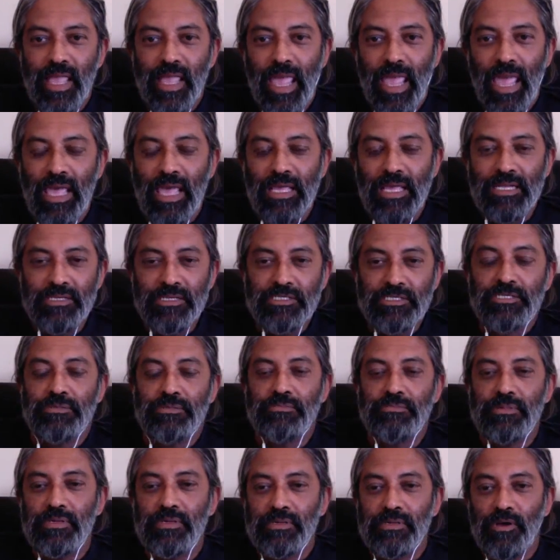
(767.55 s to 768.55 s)
and
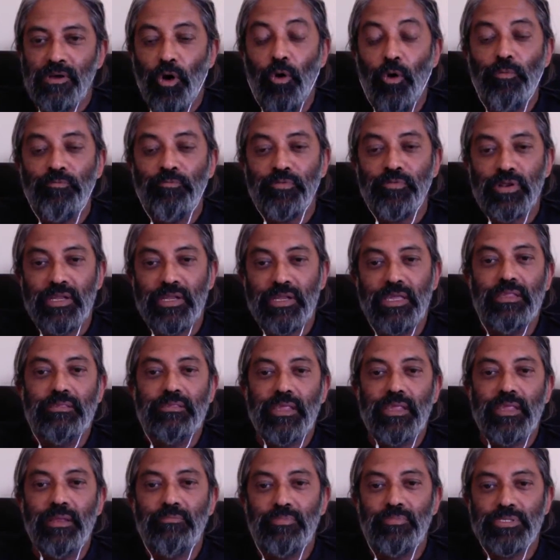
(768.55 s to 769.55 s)
hopefully
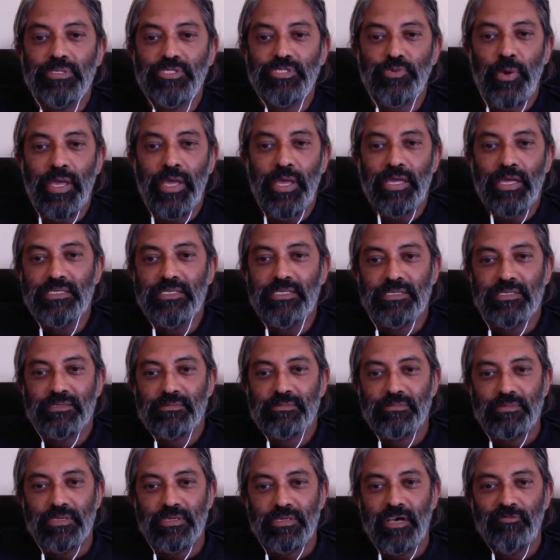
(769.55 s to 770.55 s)
then persuade
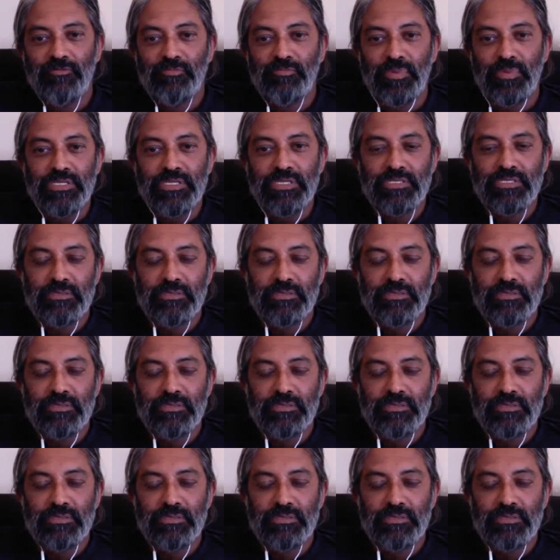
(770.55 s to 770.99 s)
government